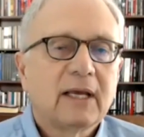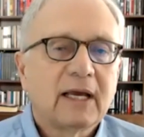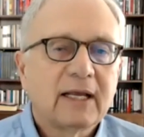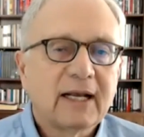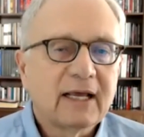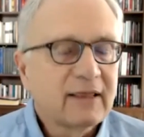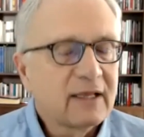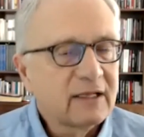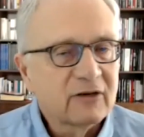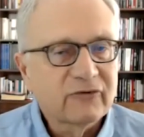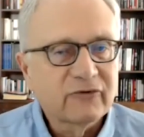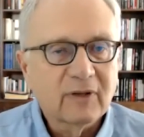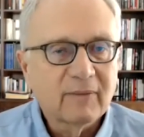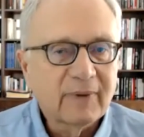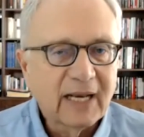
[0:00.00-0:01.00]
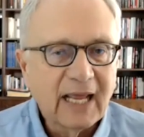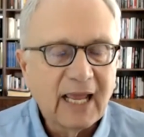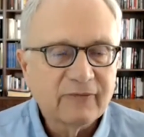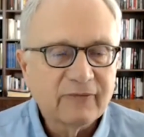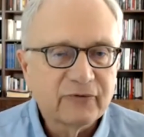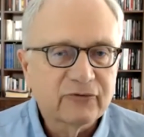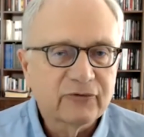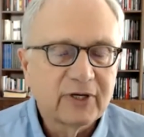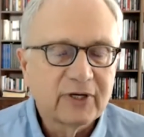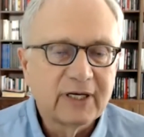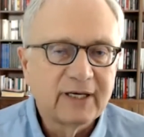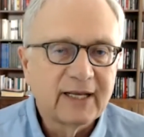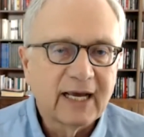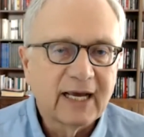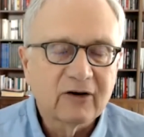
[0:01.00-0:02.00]
And I think there's still about $500
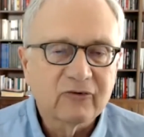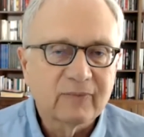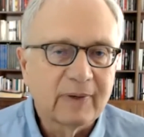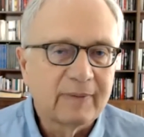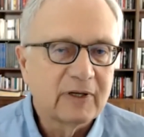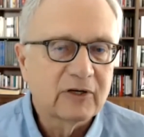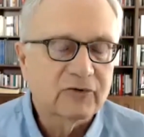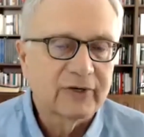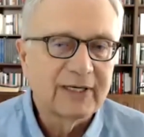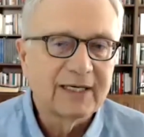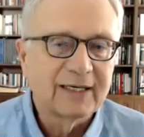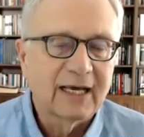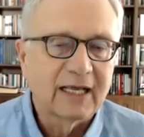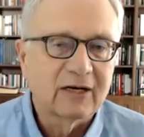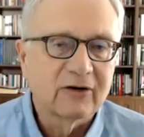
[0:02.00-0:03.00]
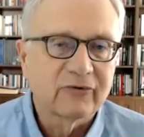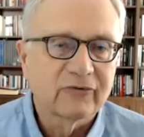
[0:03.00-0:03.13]
billion, maybe $1 trillion